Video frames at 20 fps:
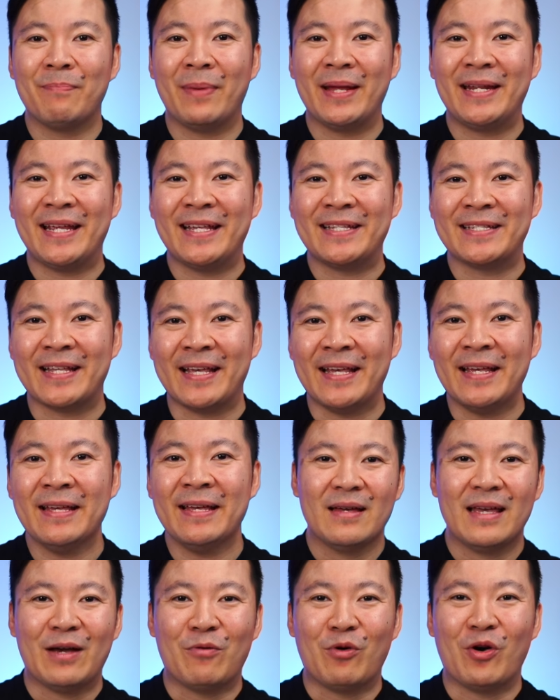
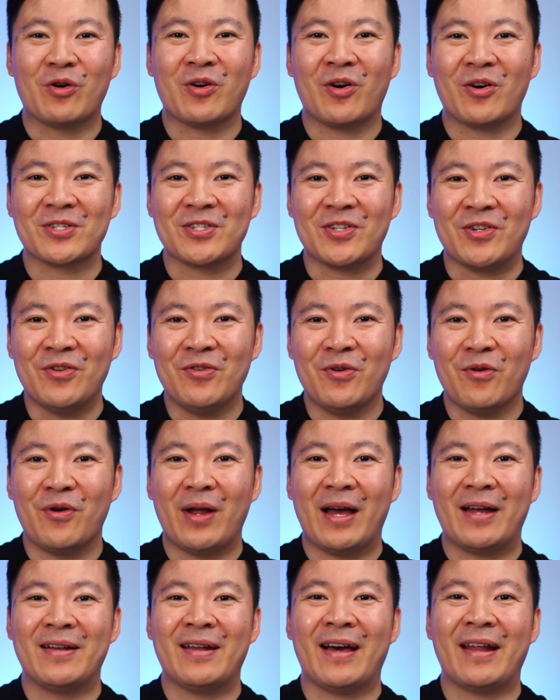BTC, it will cost you
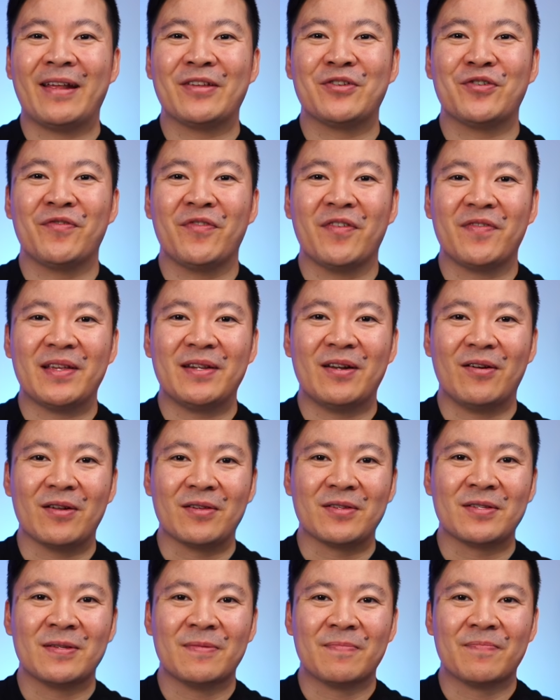around
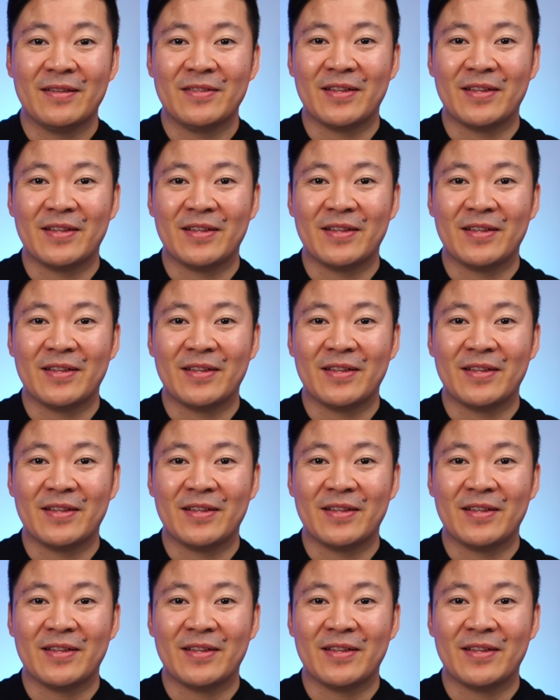$950.